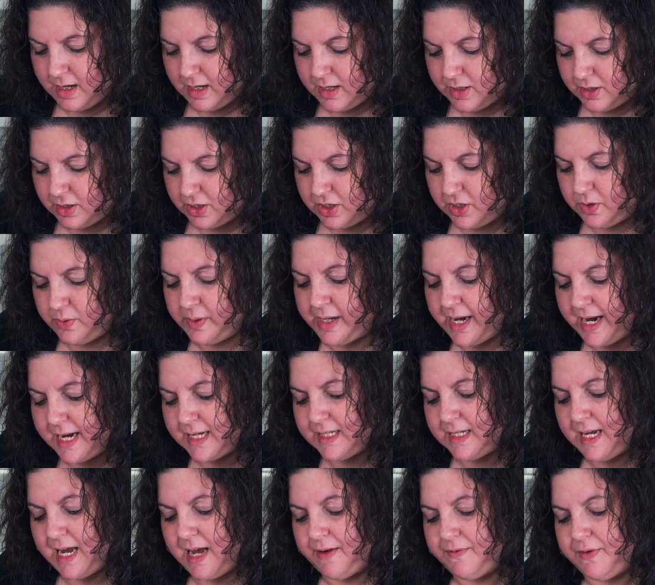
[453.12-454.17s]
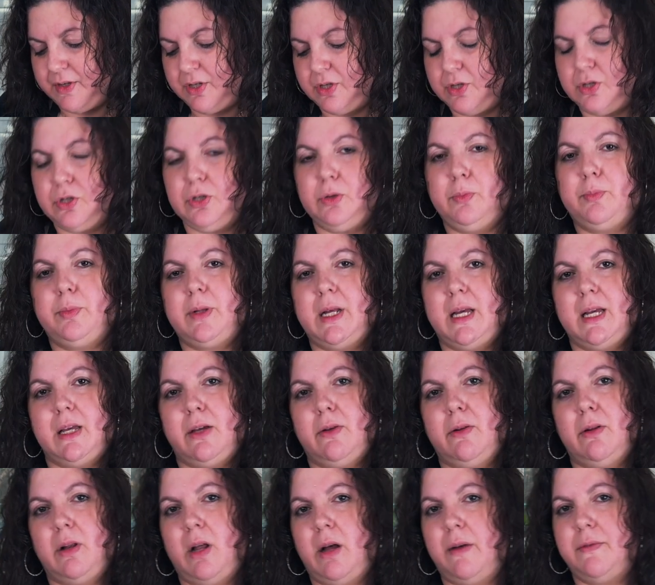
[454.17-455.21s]
If you guys have a soup that
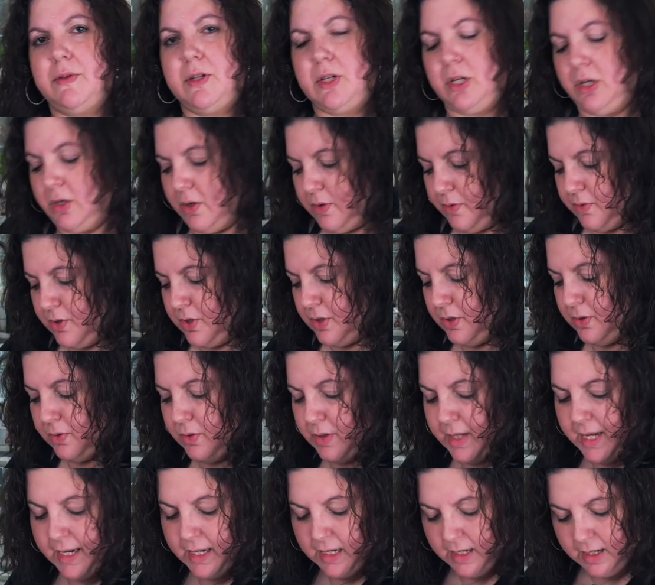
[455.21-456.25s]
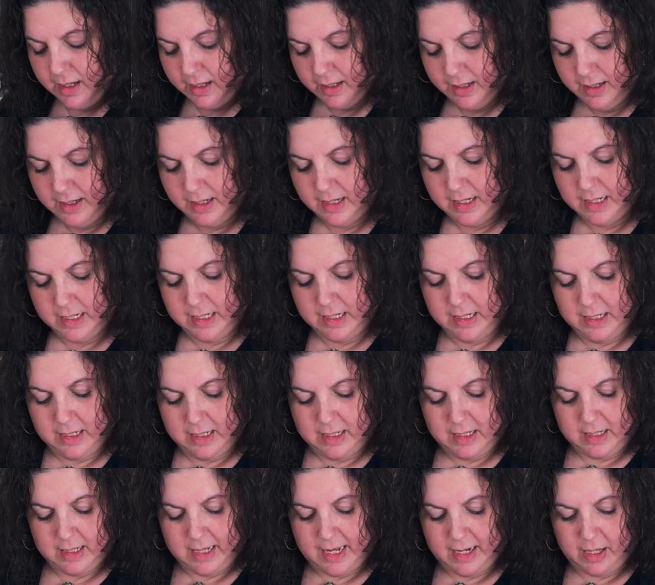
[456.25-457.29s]
you love to go to, like a
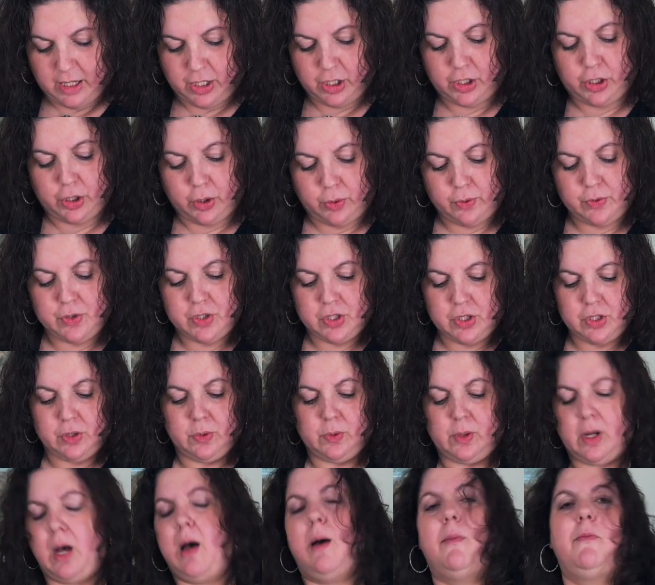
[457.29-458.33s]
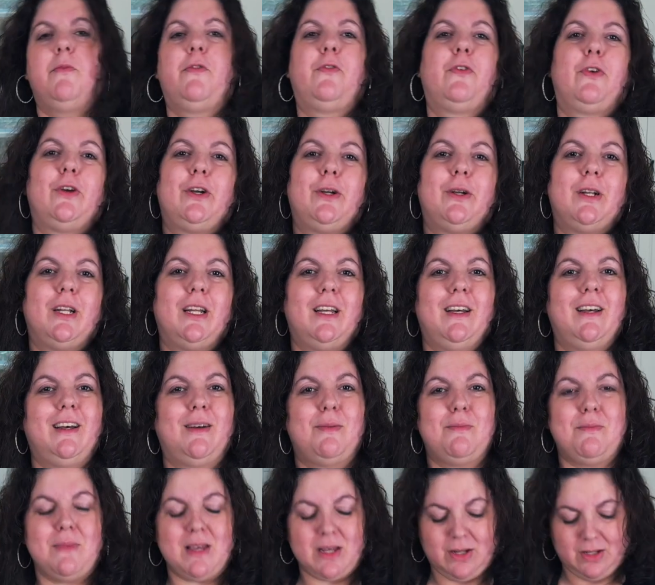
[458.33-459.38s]
go-to comfort
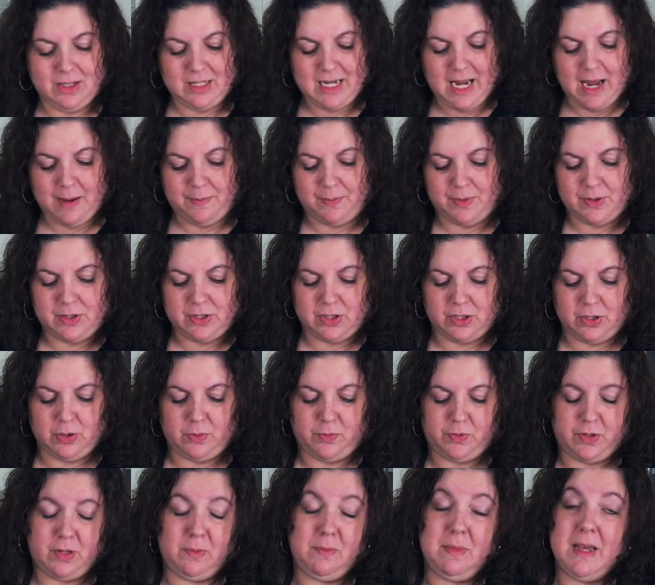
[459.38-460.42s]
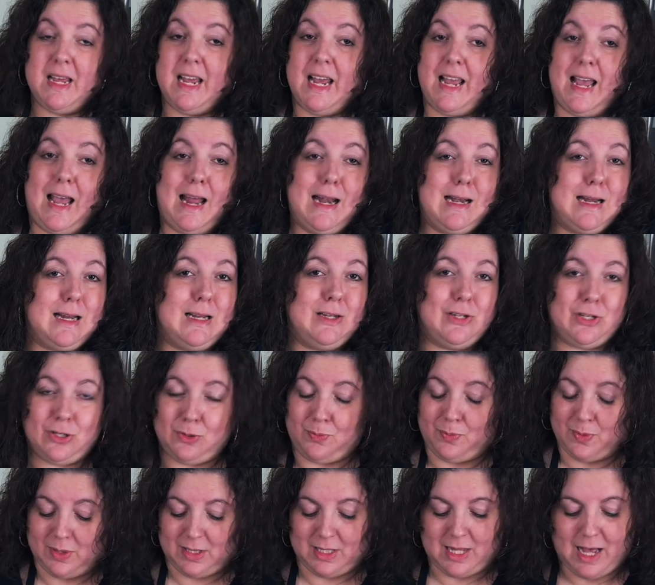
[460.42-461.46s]
meal type of soup, to me, any
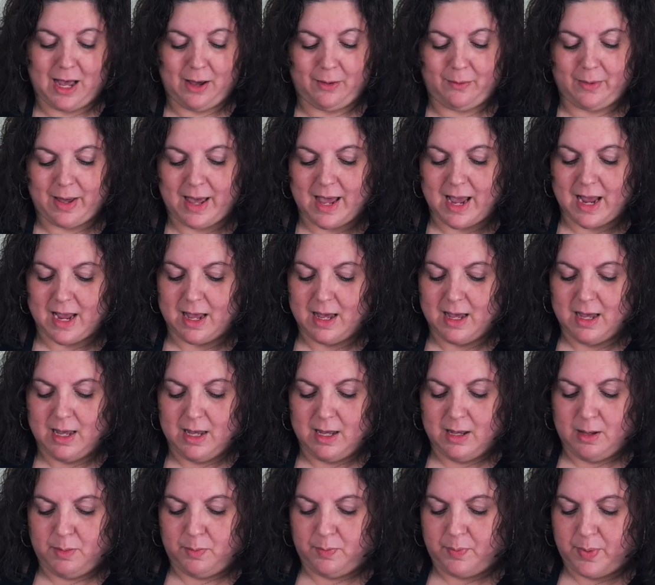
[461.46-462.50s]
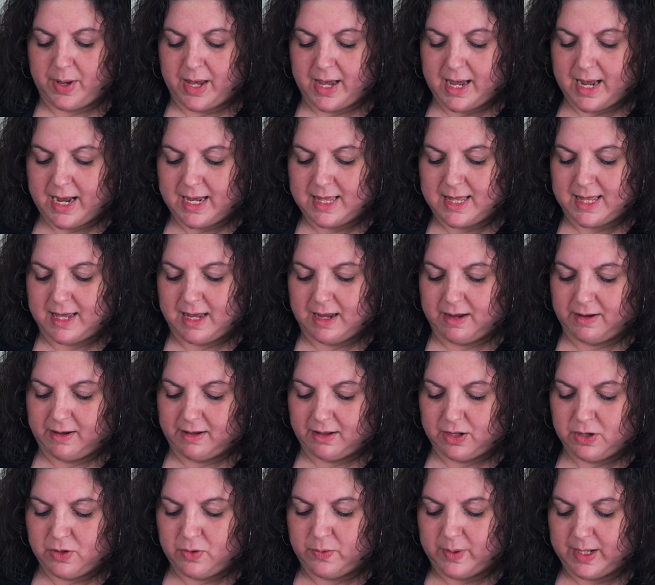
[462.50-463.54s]
soup is that way. But I think
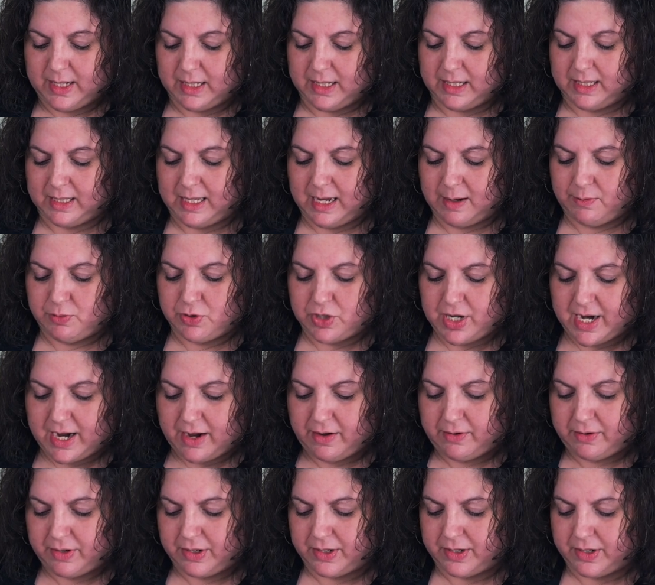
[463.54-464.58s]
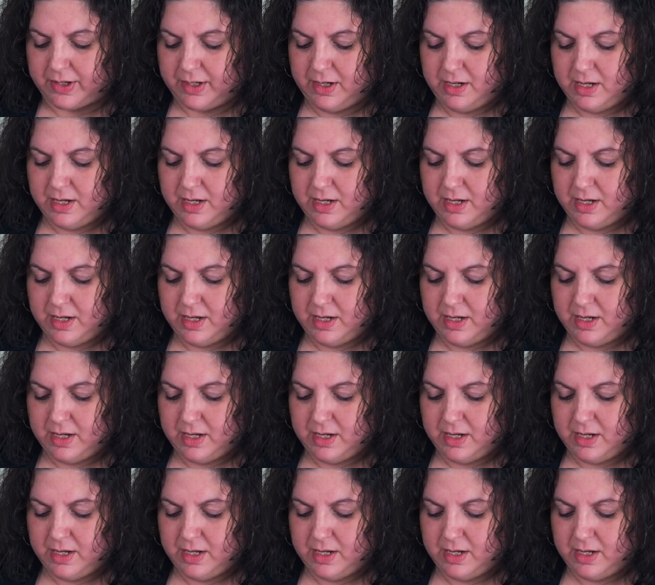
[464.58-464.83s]
New England clam chowder